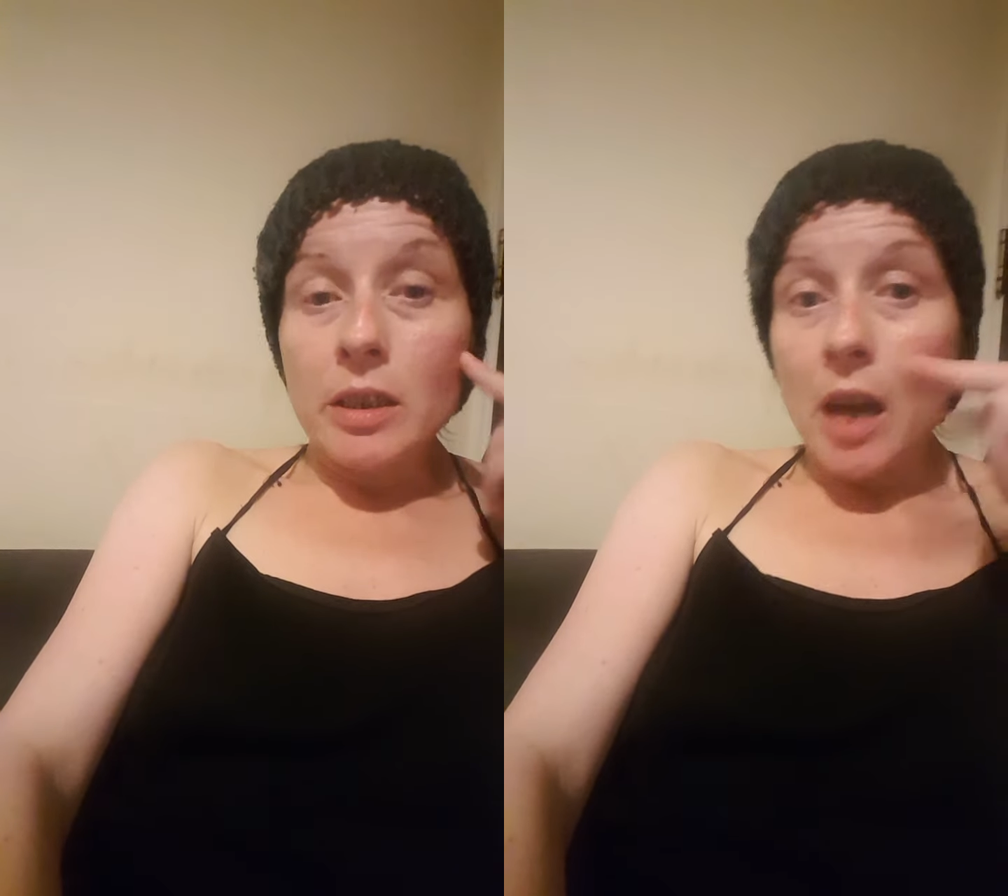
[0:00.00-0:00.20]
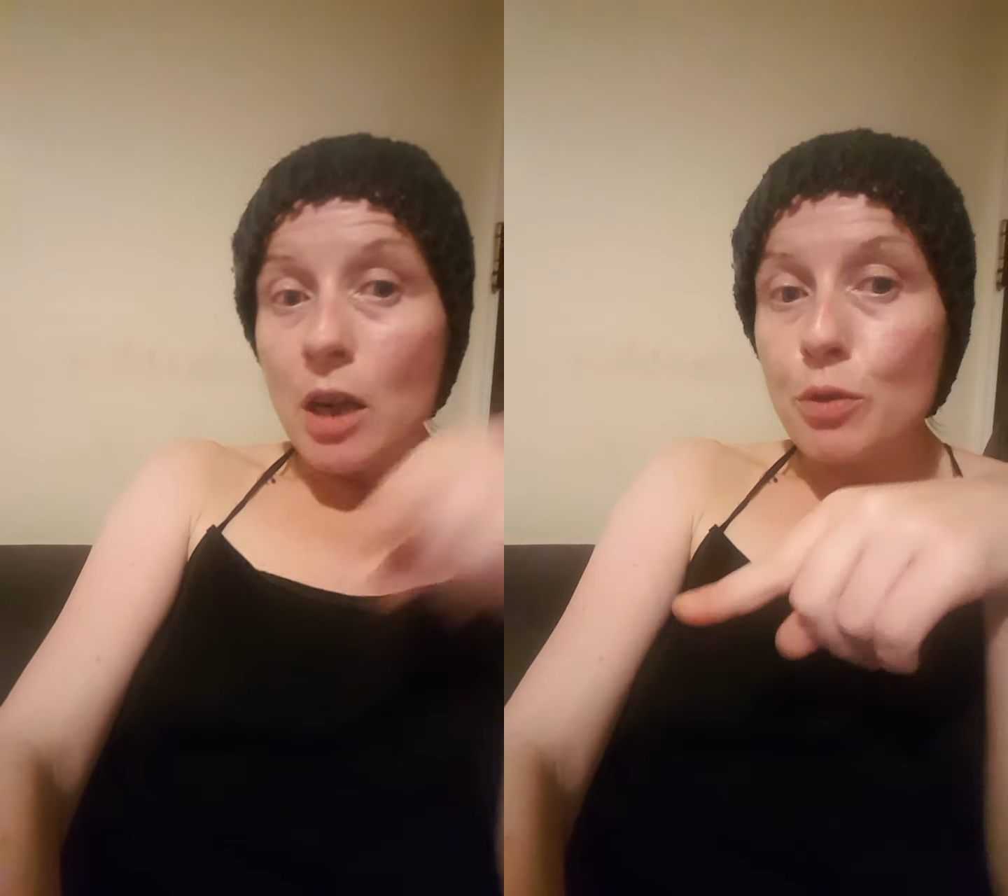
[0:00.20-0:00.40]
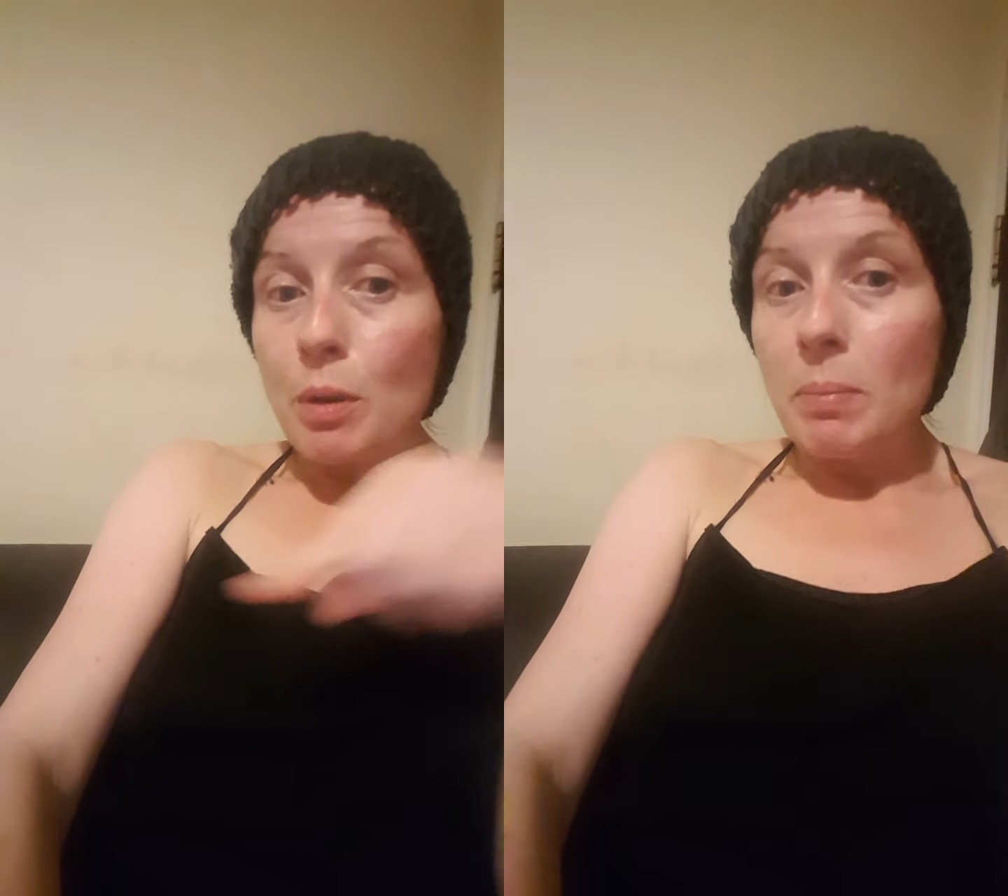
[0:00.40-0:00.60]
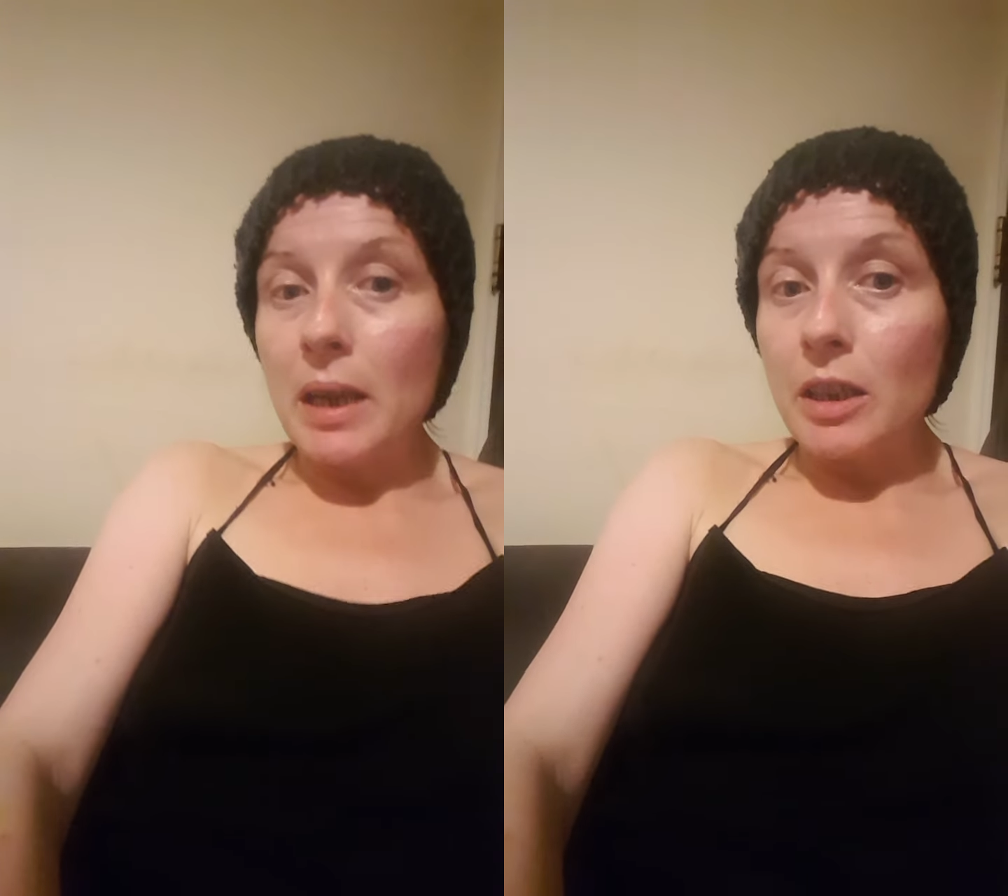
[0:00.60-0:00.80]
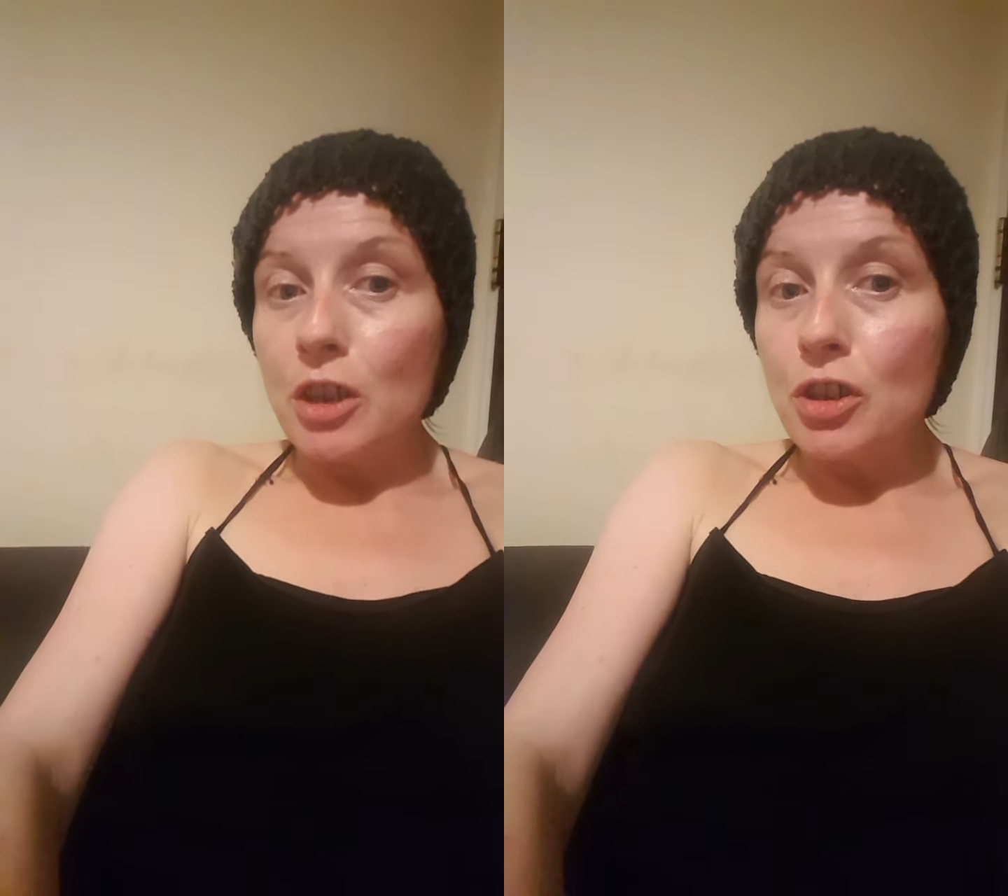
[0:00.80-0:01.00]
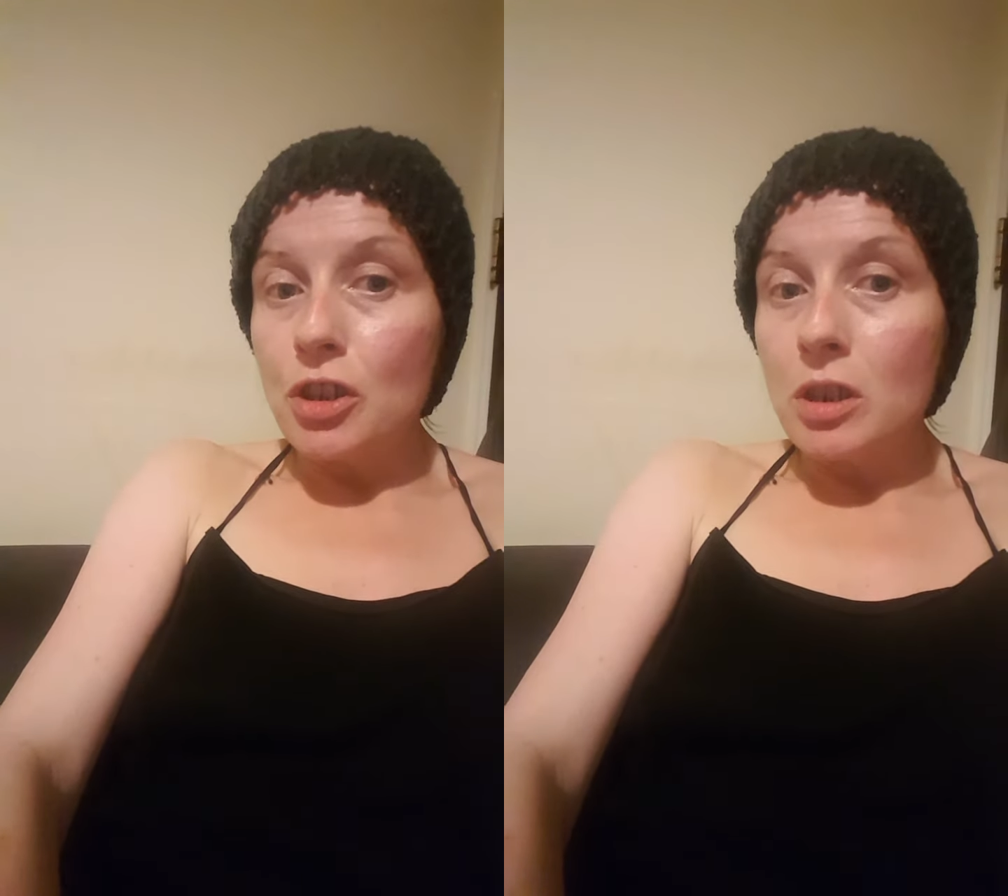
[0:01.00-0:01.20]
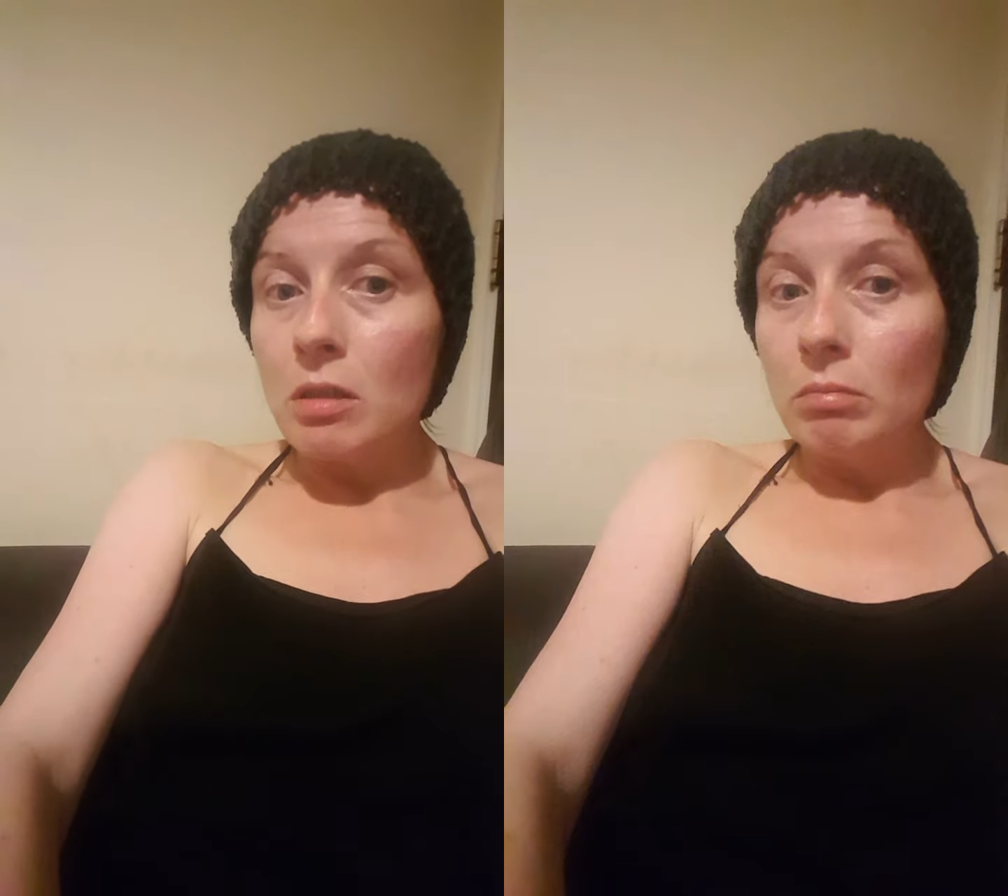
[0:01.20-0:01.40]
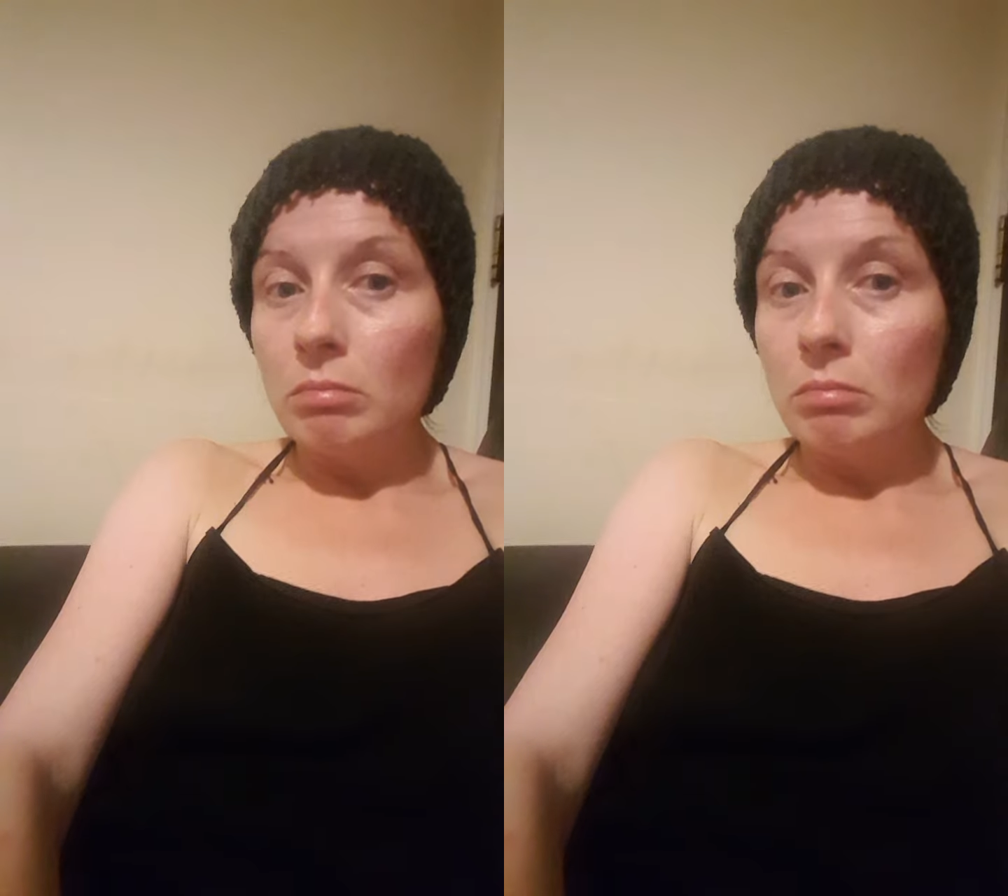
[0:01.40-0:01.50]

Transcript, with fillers: not replenished